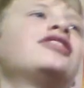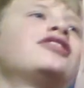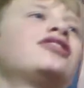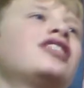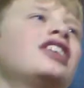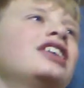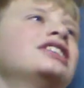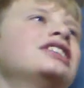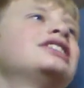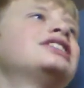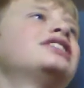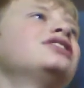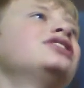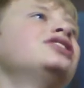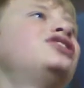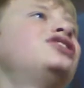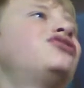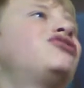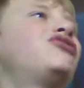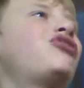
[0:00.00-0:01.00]
Troughton,
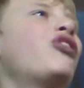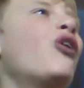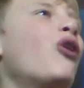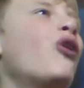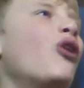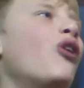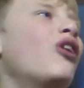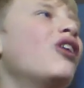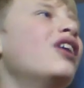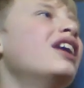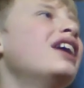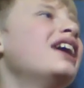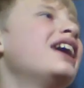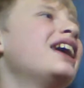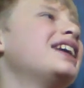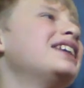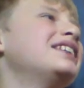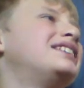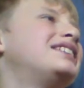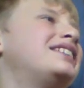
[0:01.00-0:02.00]
Series 4,
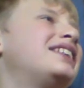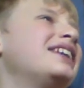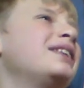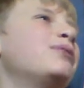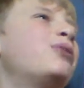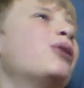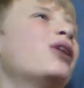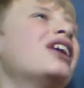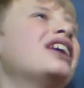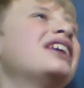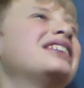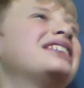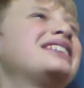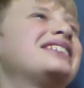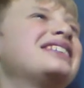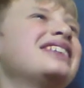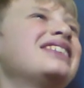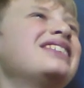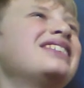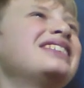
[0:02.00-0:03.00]
is the worst
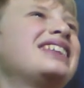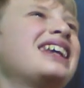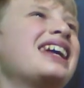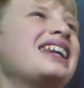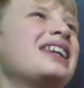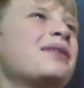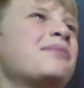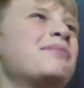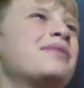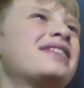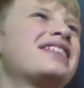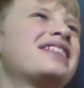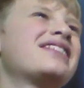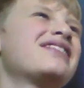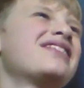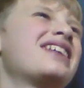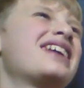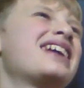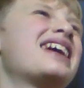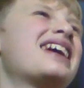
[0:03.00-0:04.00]
series at number
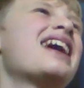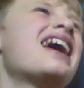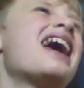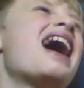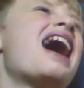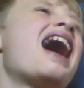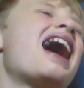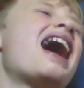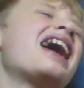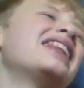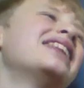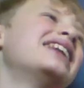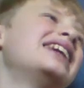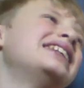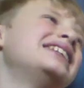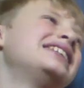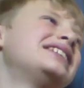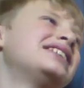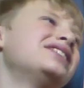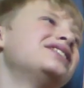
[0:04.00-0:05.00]
3, and
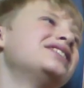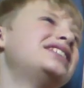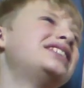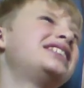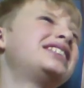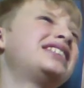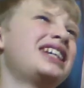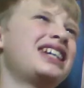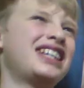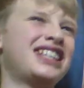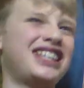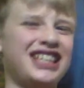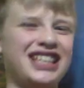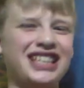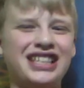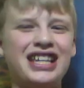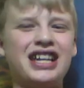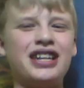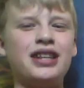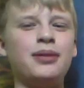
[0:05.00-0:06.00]
then Series 6
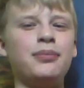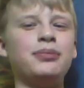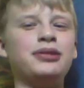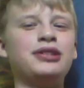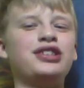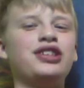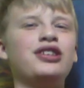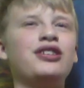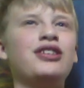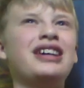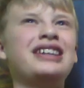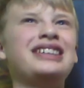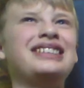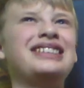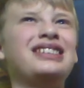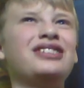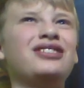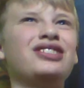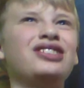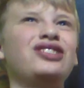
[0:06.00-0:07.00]
is at number 2, and
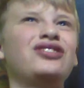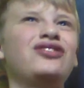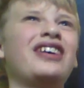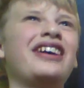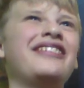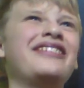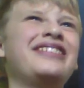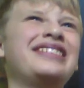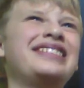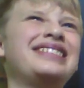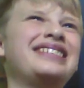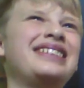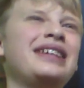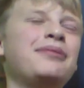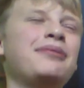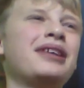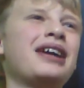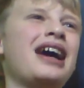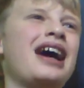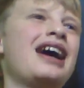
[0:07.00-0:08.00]
Series 5 is
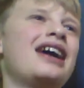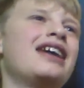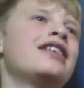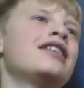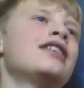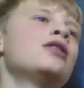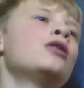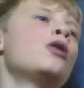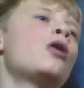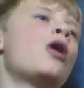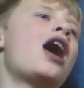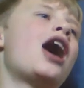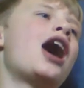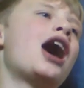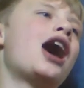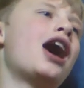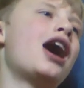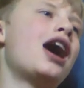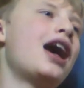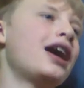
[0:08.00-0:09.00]
steaming ahead
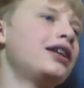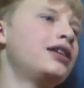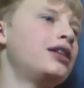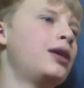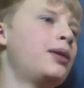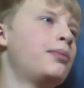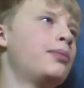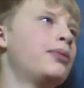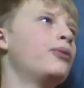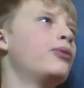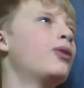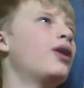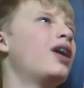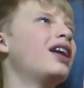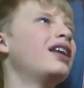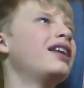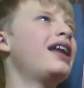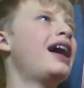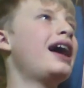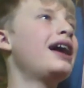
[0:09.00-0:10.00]
at number
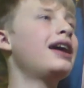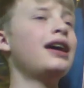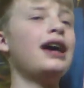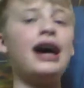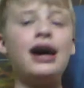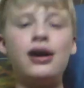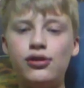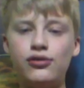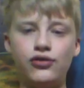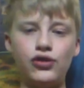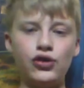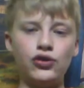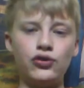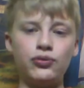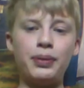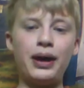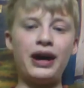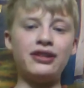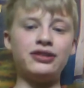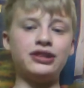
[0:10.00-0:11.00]
1, out of
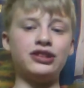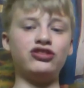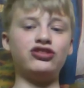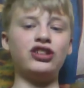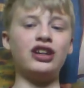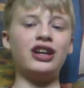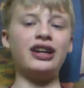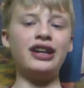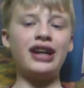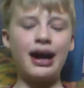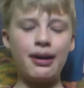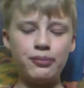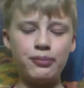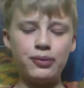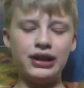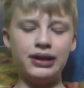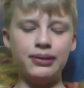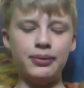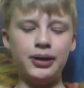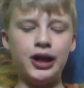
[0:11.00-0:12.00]
Patrick Troughton and
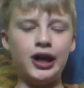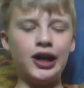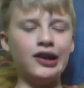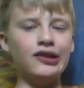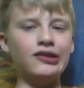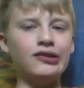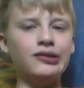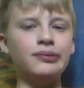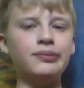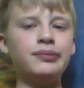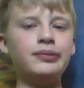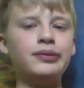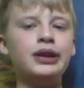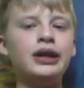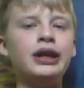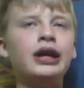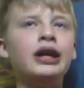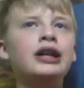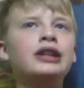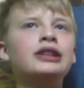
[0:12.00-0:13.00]
William Hartnell.
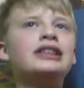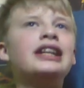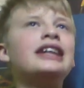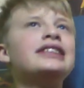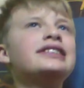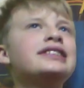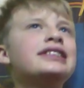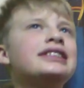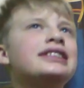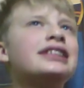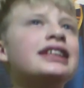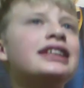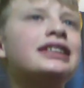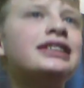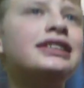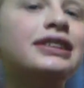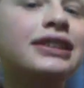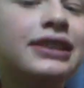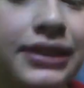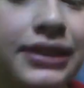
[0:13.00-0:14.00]
So that's the 60s